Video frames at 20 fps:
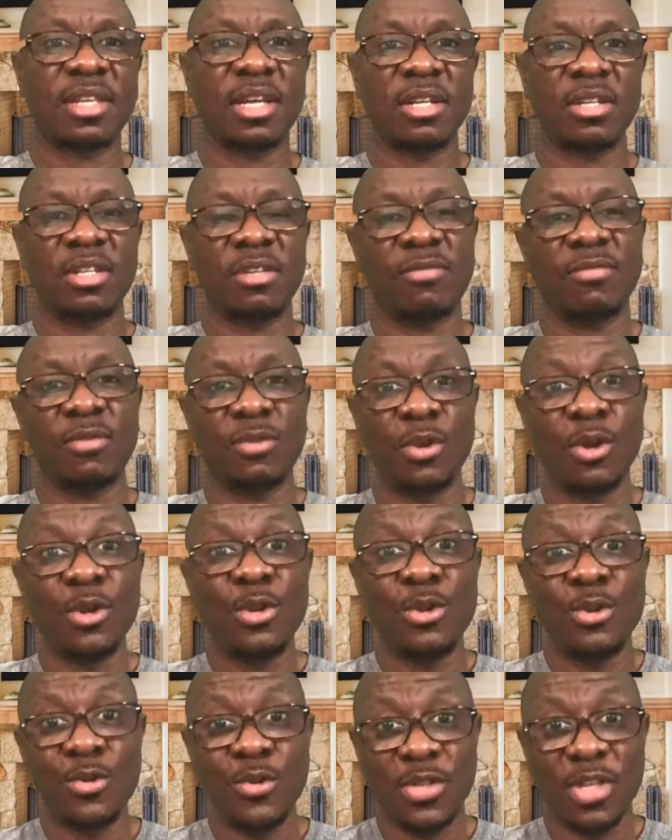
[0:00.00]
And if you
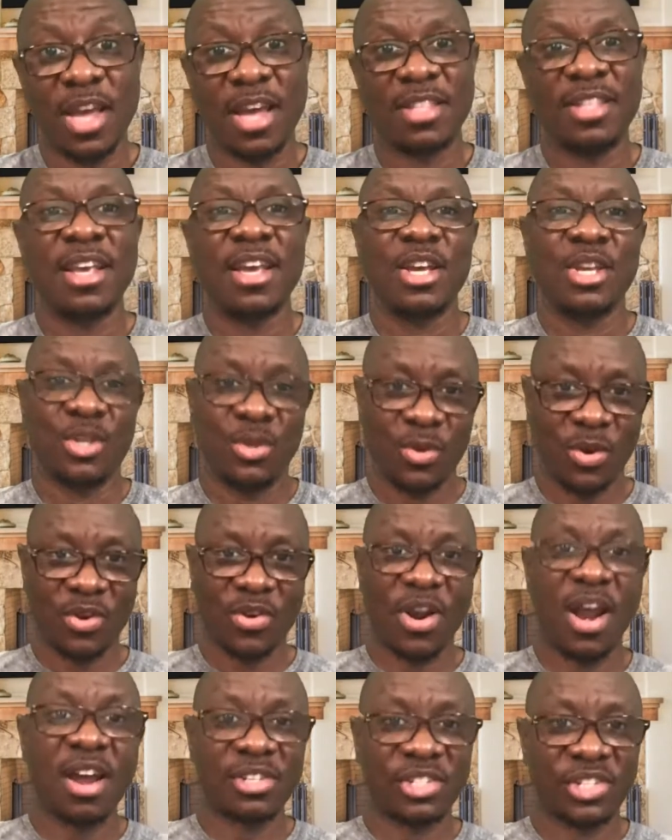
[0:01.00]
don't do that, you
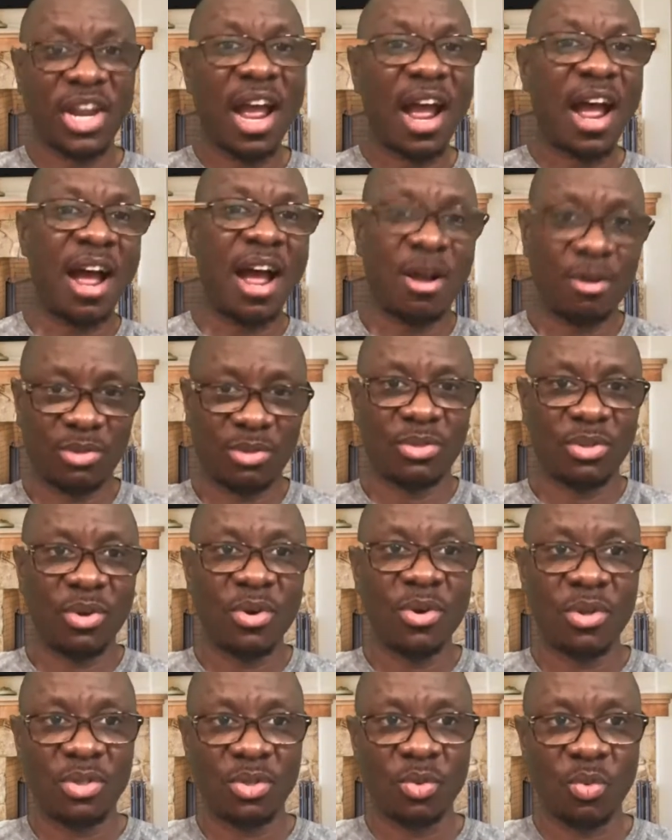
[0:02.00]
crash out
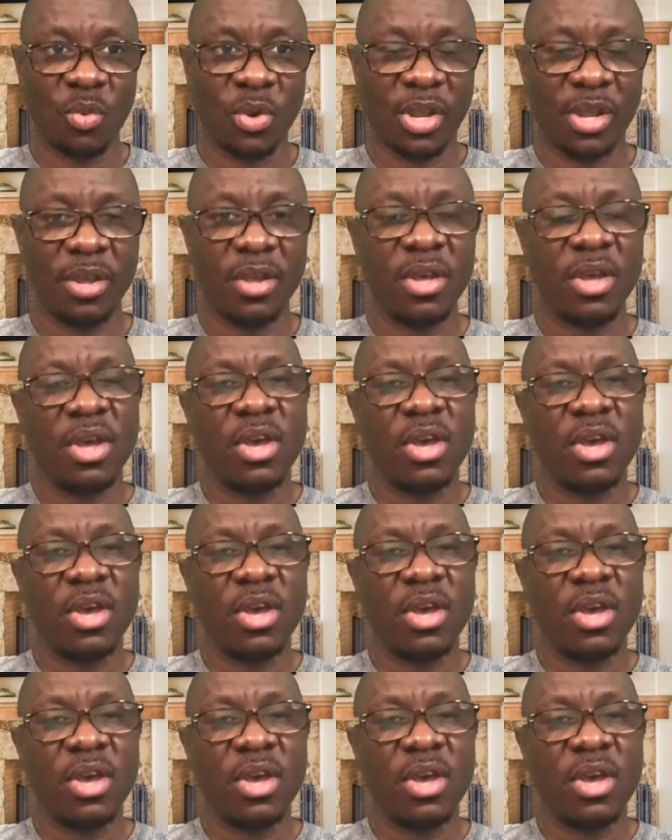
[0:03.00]
on the way.